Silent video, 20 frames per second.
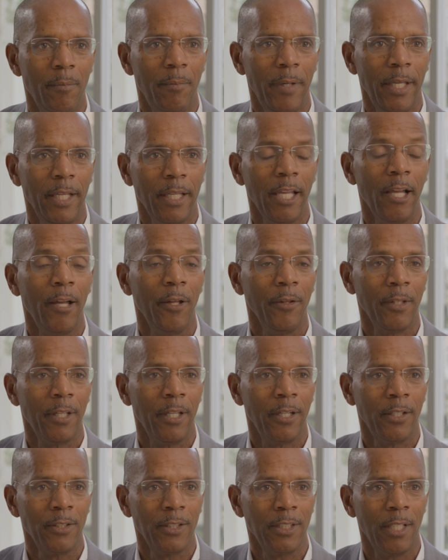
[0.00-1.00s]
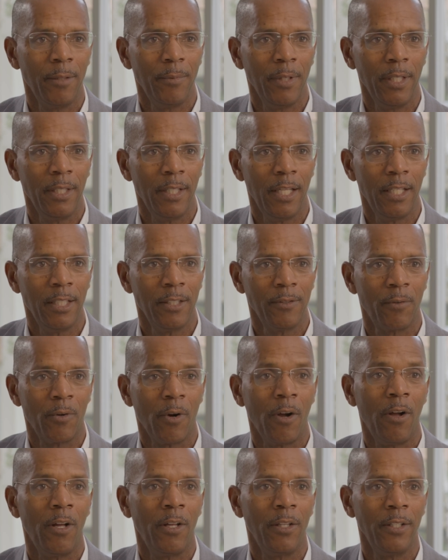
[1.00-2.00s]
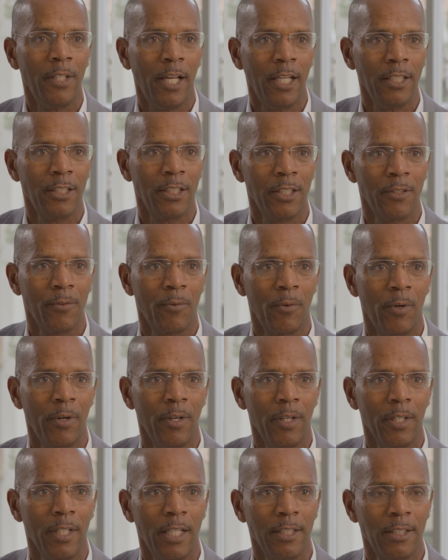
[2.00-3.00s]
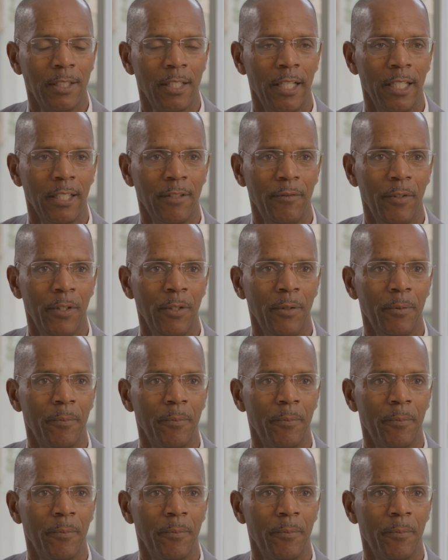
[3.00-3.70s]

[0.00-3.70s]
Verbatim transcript: make healthcare something that is for all, not just for a select few.